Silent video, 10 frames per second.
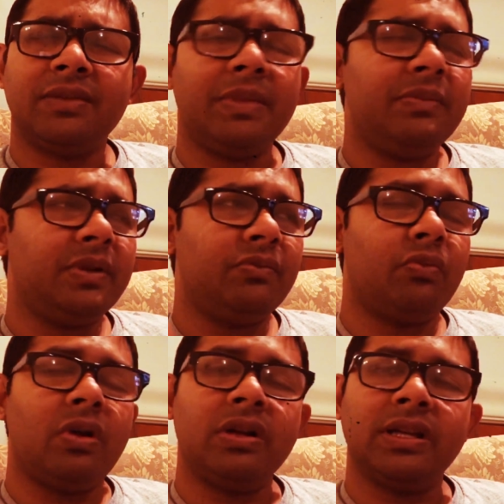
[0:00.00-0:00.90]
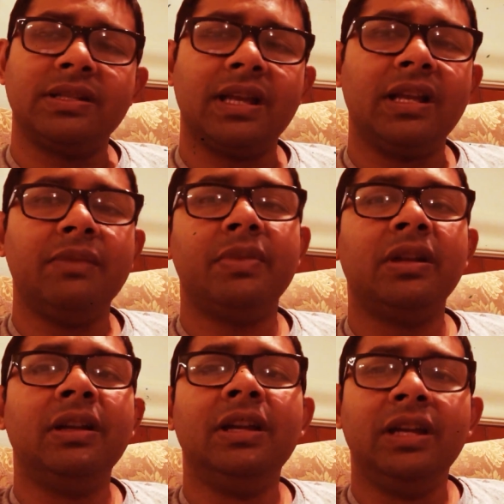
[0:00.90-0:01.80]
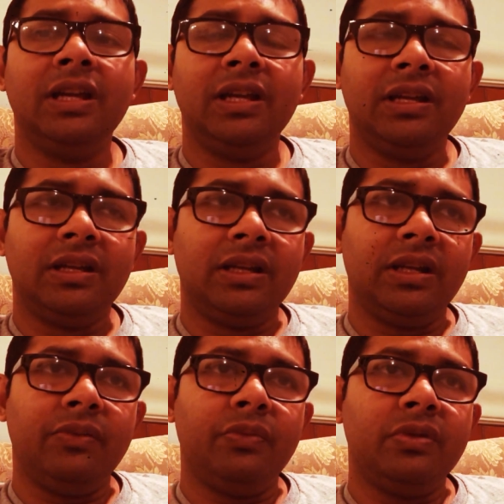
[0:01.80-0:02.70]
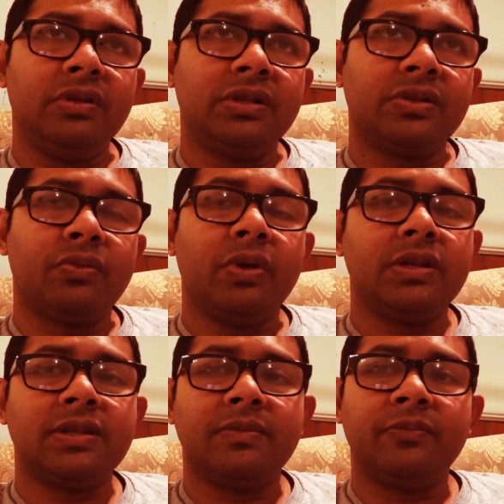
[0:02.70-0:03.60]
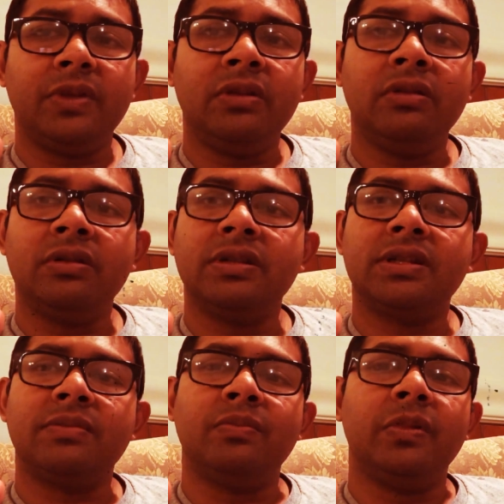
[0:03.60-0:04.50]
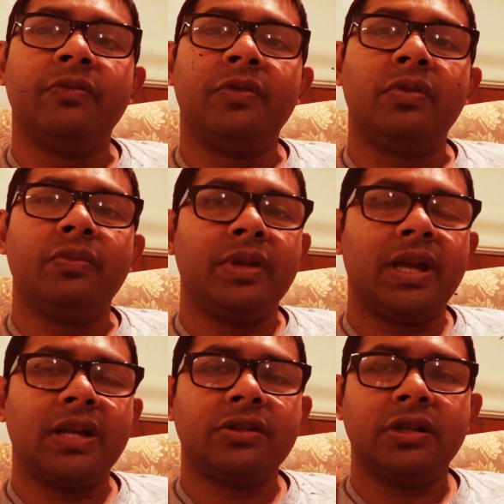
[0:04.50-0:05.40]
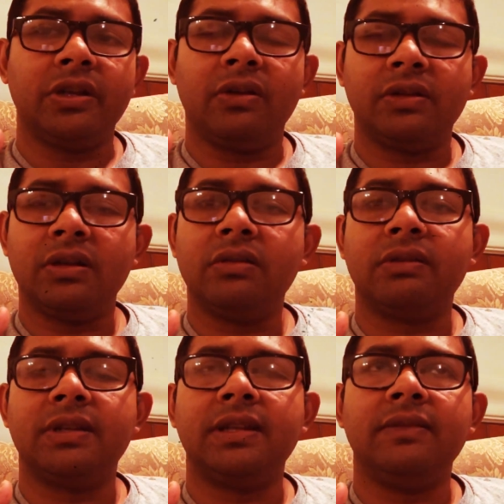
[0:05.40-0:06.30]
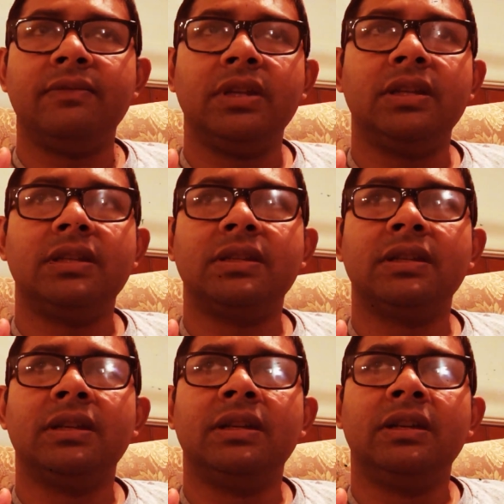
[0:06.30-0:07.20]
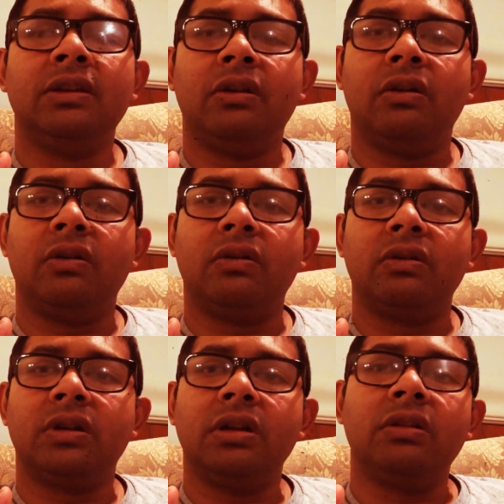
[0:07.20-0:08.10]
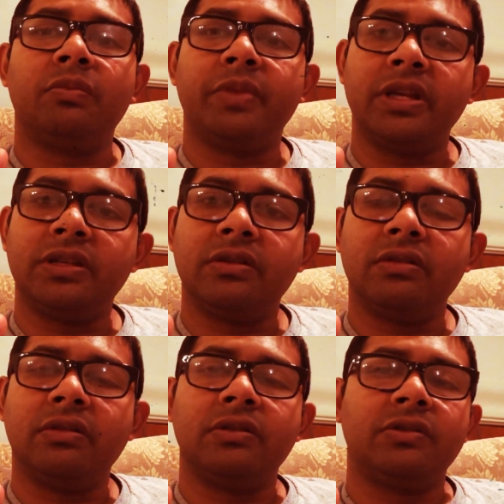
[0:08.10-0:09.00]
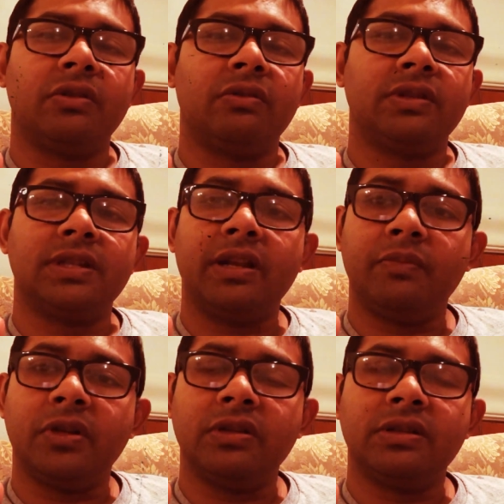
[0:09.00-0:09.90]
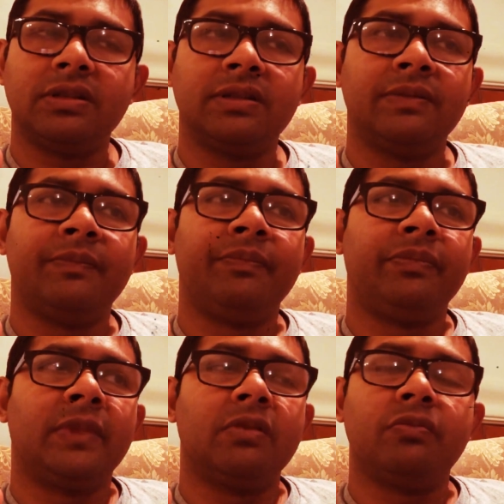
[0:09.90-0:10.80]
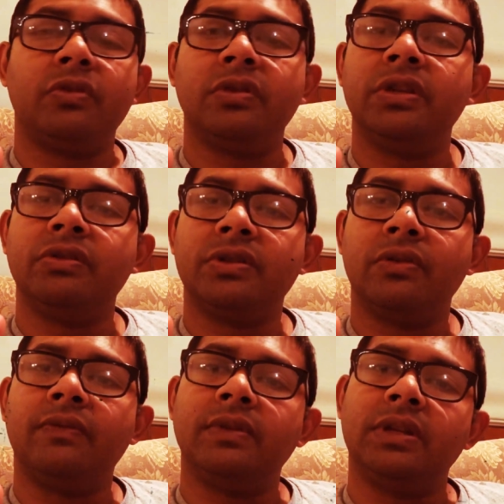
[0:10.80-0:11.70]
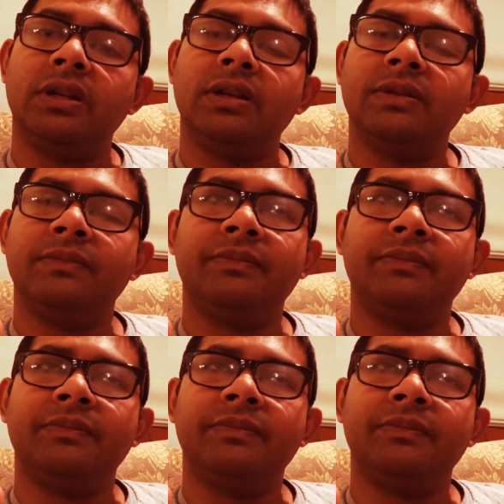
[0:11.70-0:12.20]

I might be wrong exactly, but it was quite some years before we actually got color TVs or color pictures or cinemas produced over there.